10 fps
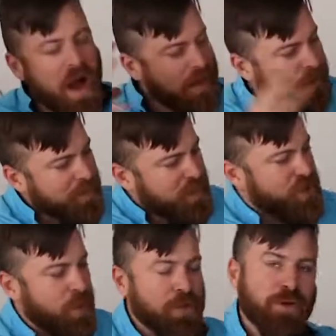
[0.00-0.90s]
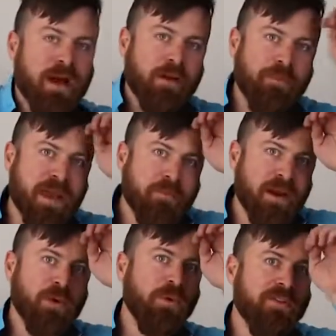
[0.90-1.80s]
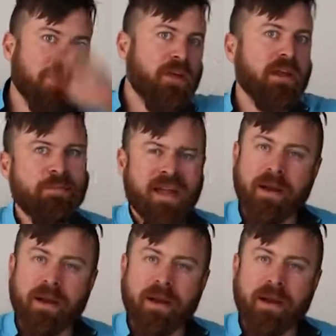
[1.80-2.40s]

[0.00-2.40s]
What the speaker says: I'm gonna be showing you how to make money with Clickbank.